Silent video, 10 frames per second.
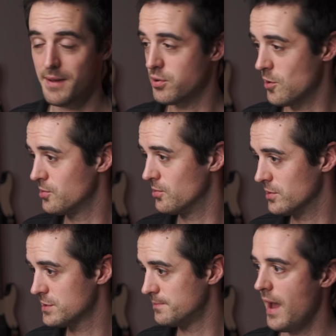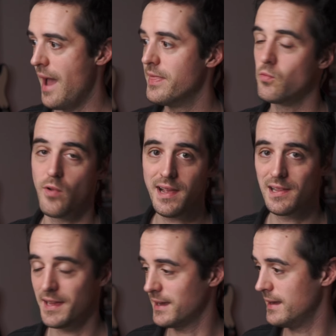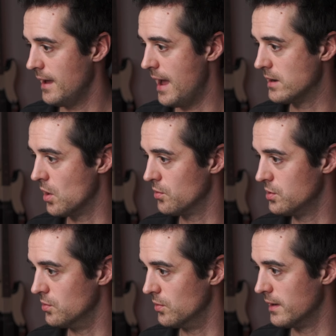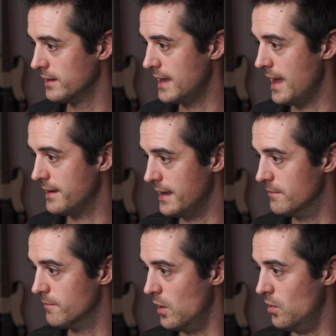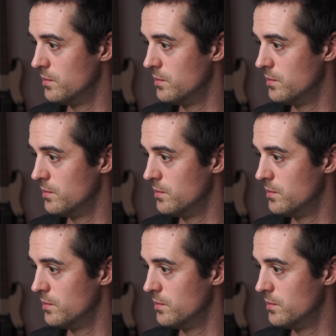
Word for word: Pro Tools, and then right click it and go to Get Info.